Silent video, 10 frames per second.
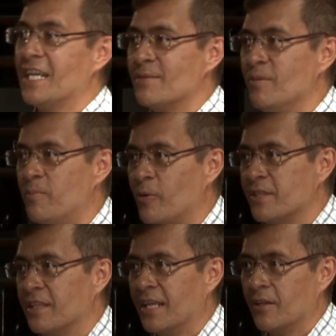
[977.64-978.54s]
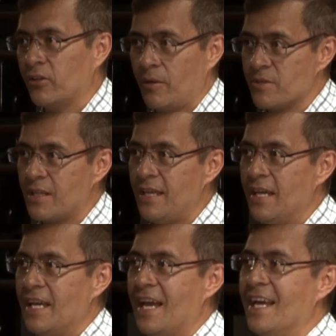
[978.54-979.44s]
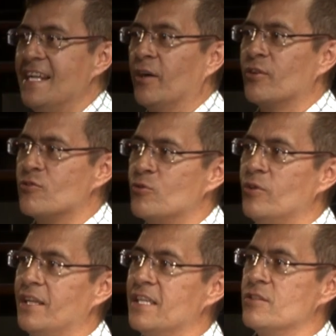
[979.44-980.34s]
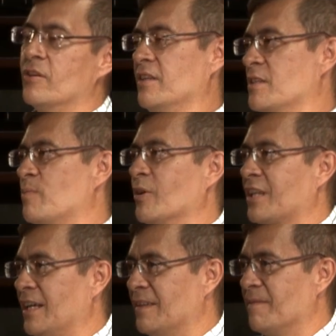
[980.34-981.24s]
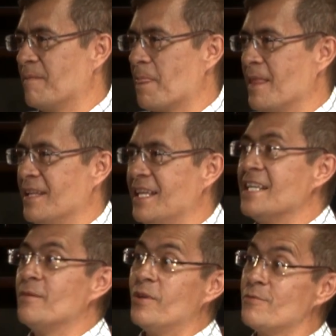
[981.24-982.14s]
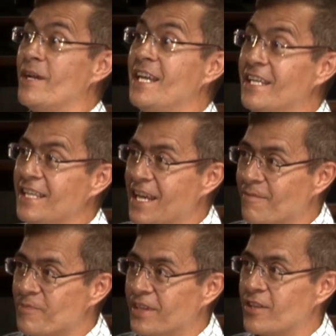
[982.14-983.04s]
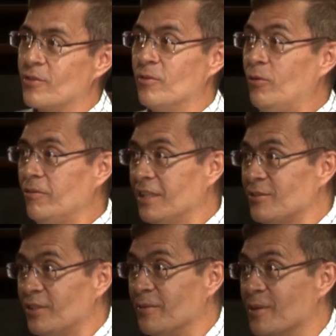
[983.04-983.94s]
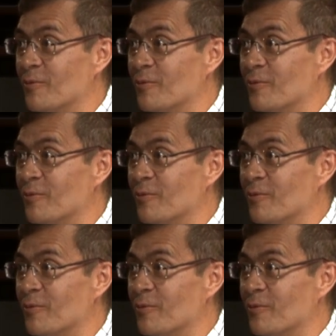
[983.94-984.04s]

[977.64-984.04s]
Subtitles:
has been posted anonymously, and now the student is not in the spotlight. That was my idea. I thought, oh, that's going to be